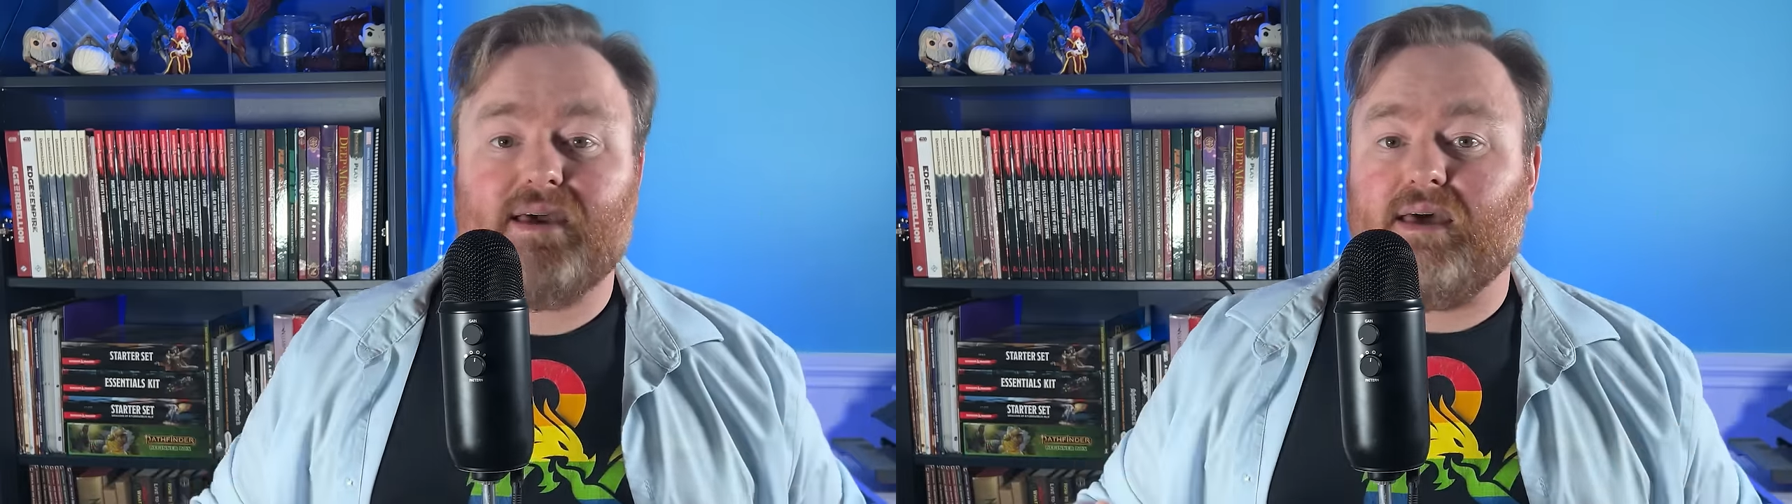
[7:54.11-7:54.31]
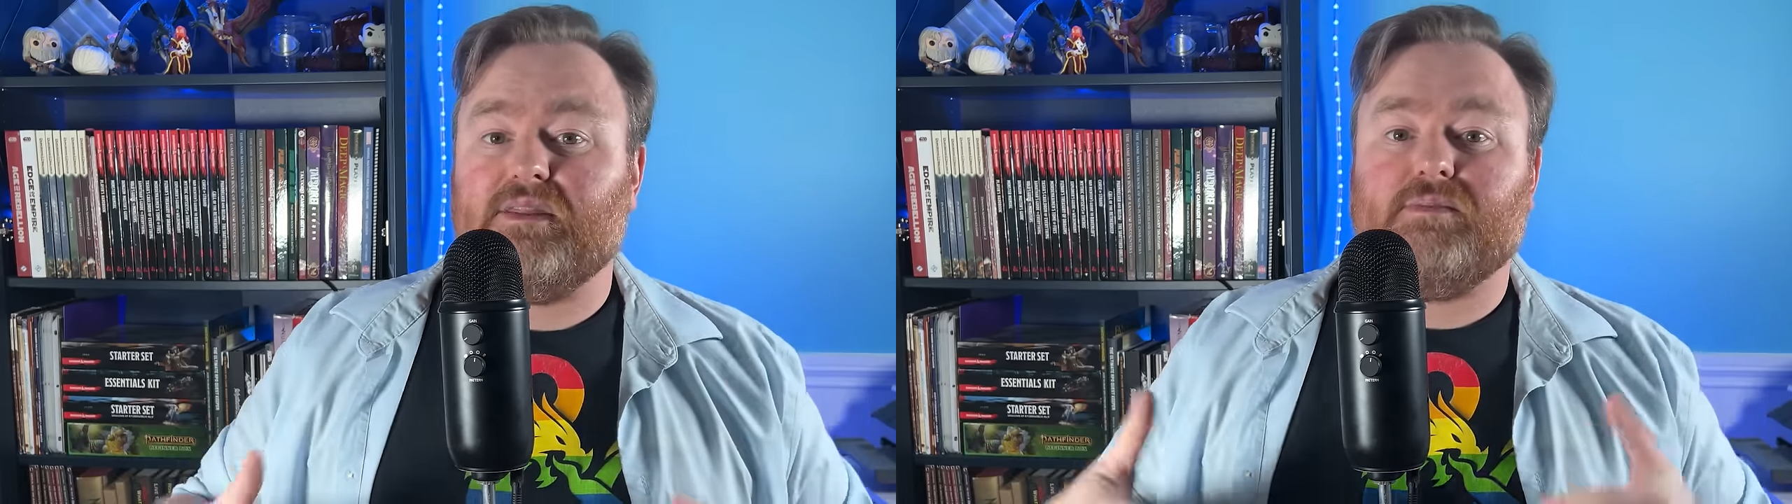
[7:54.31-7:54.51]

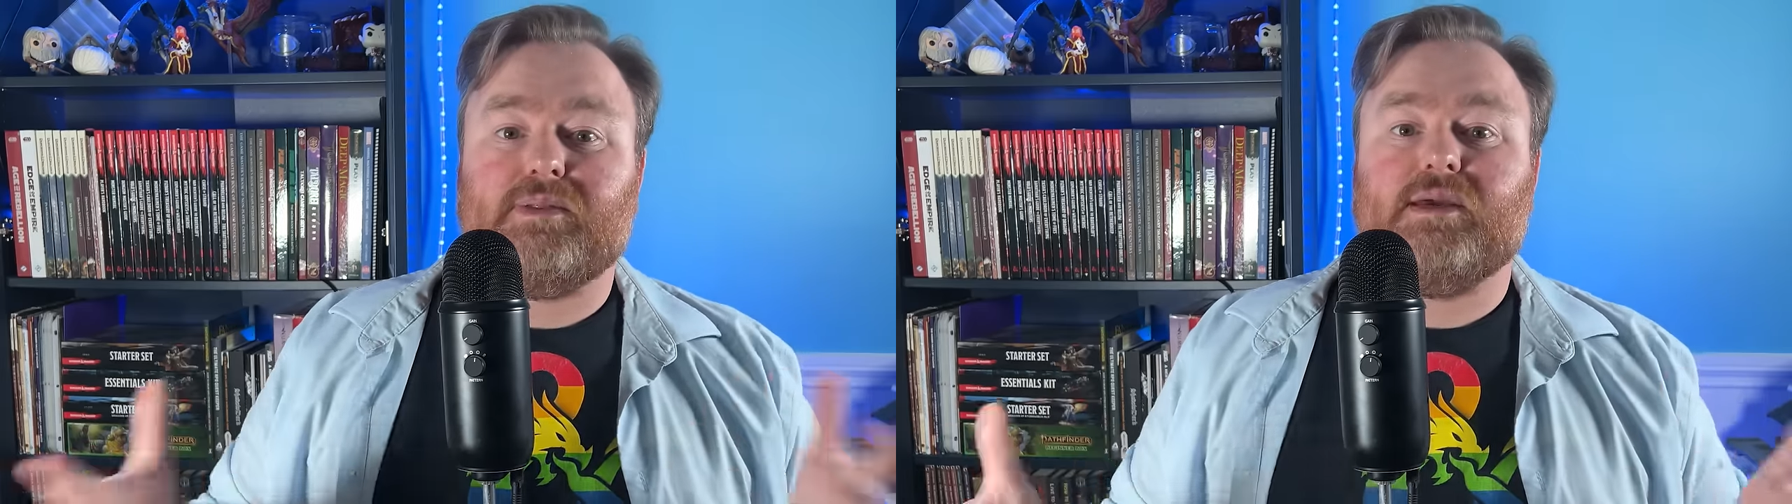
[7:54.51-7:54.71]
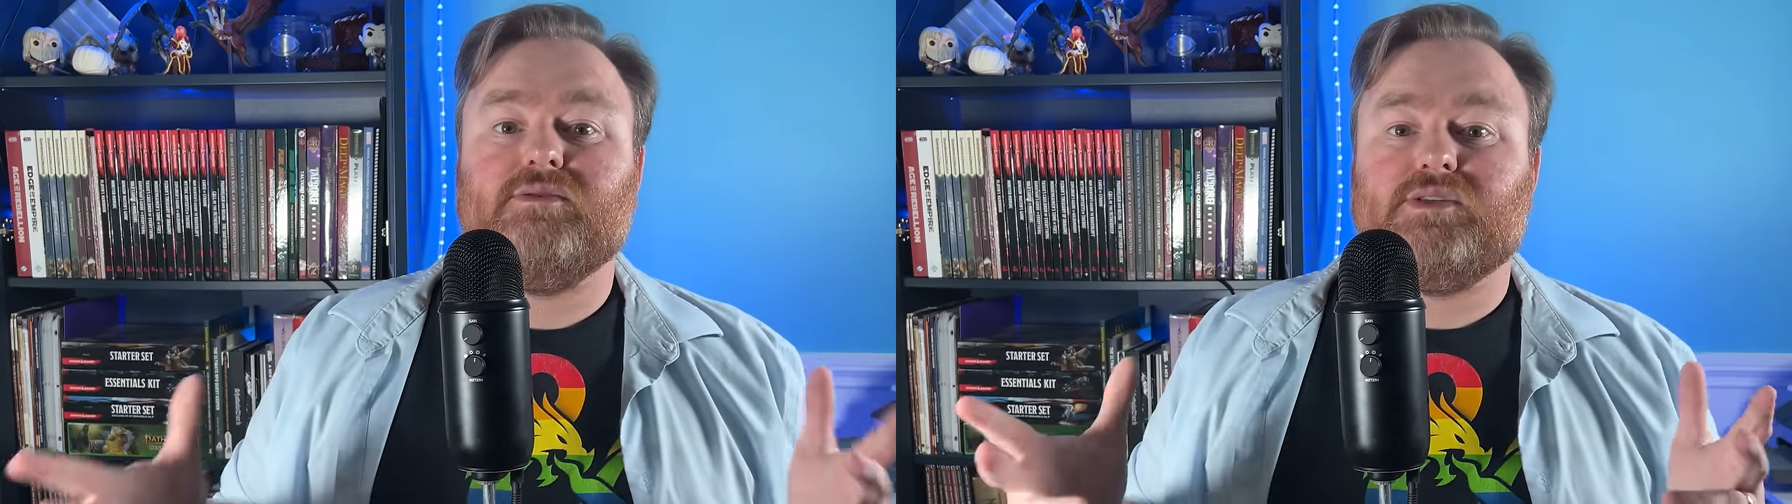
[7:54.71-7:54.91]
and the
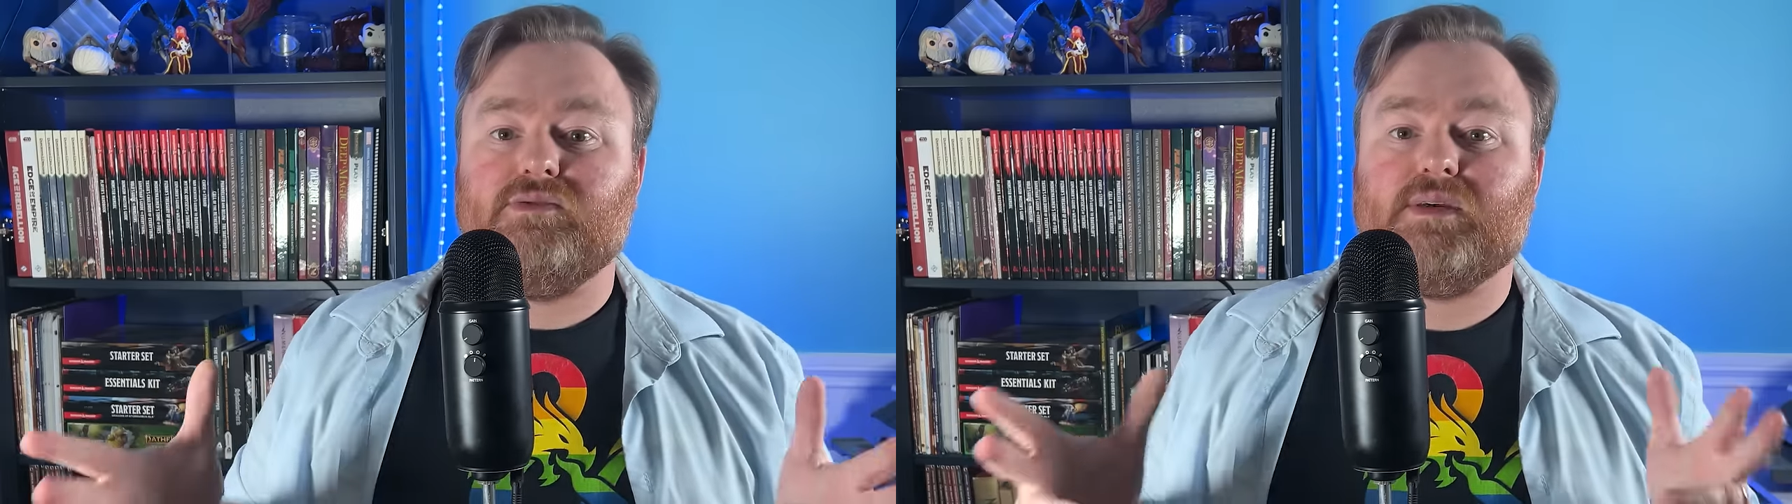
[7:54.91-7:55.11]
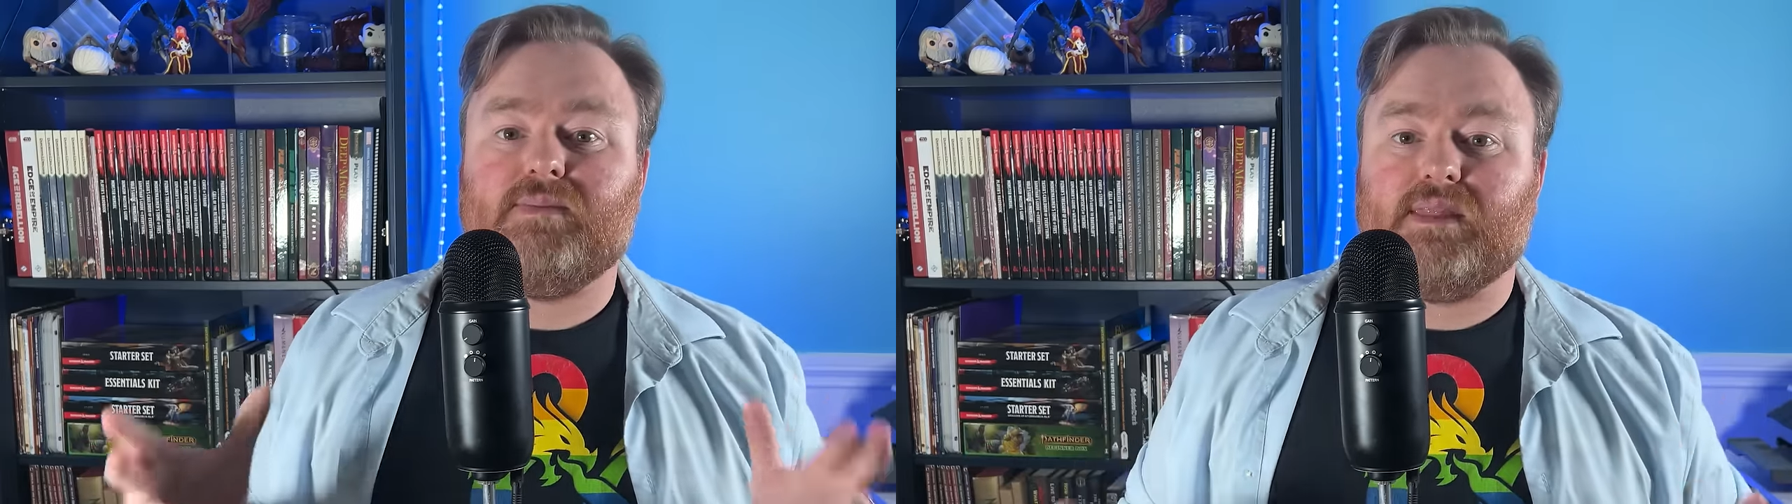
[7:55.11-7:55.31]
players do
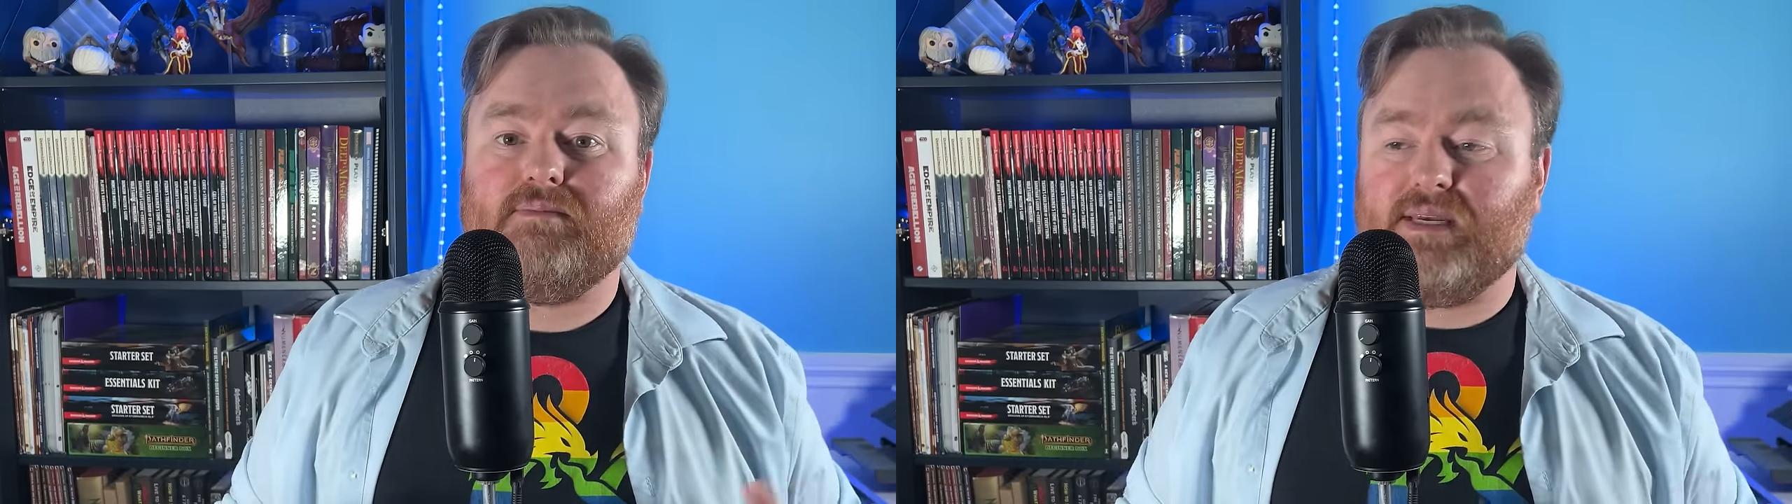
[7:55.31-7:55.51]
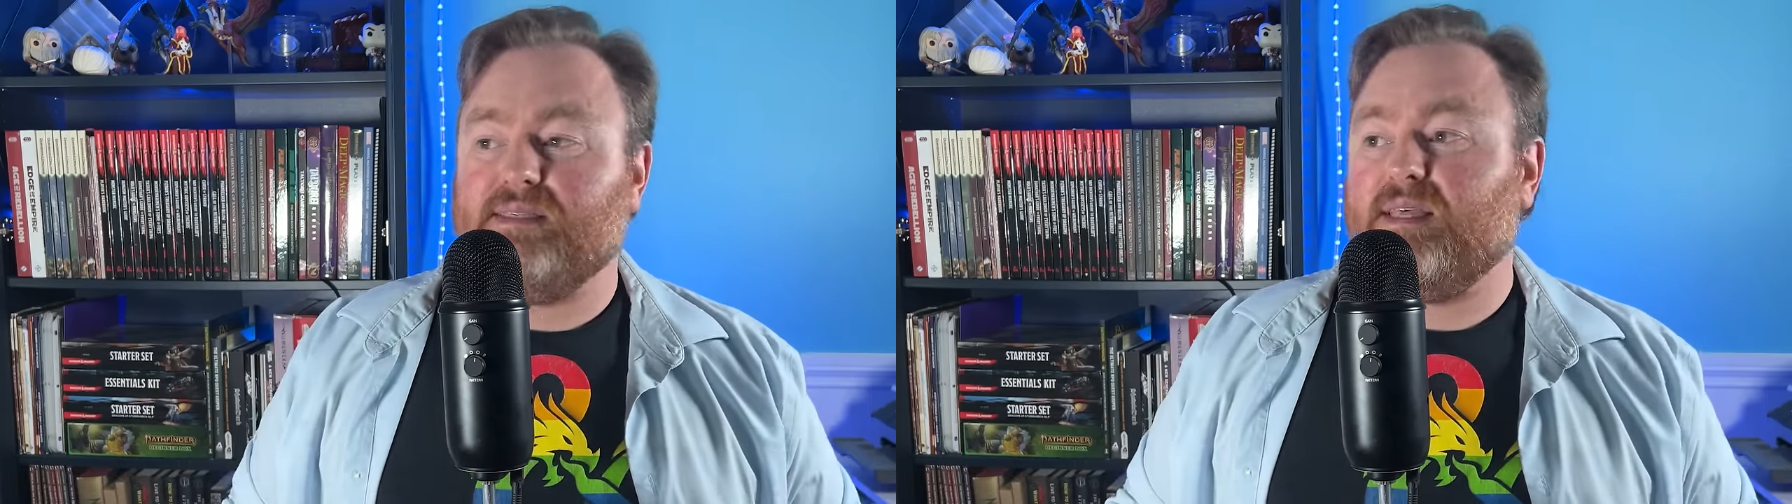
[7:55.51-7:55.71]
something that
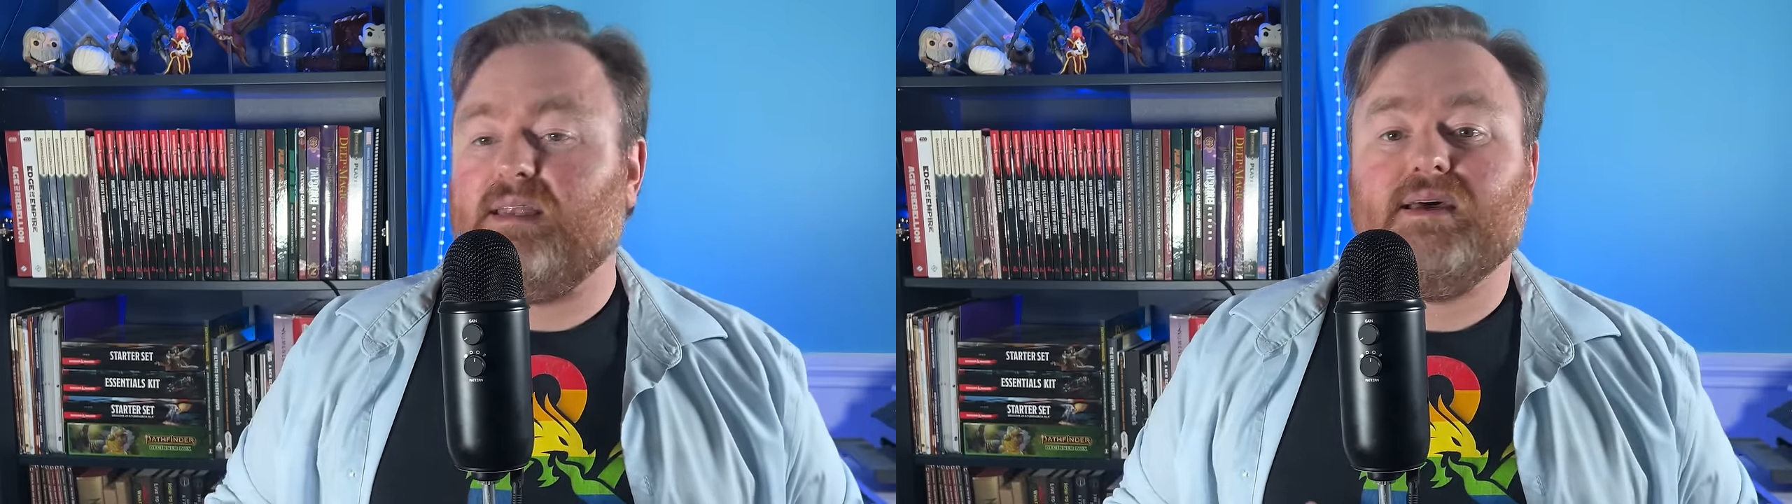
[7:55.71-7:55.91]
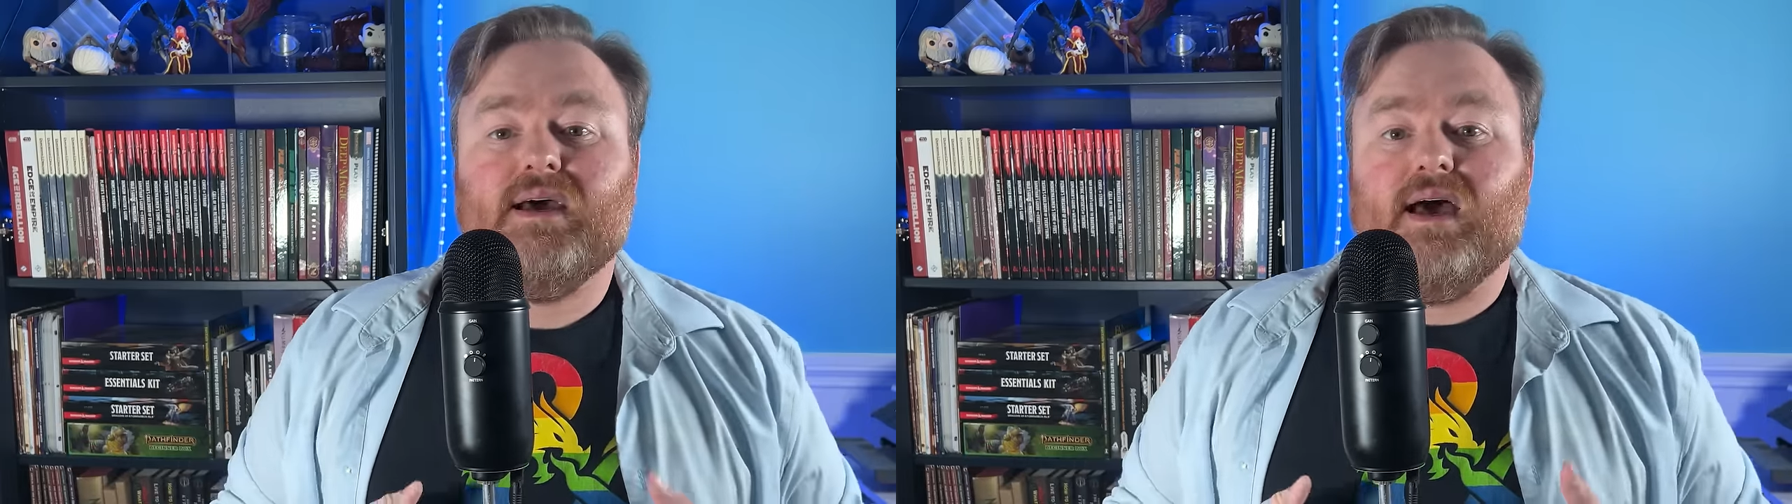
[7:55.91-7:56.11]
means that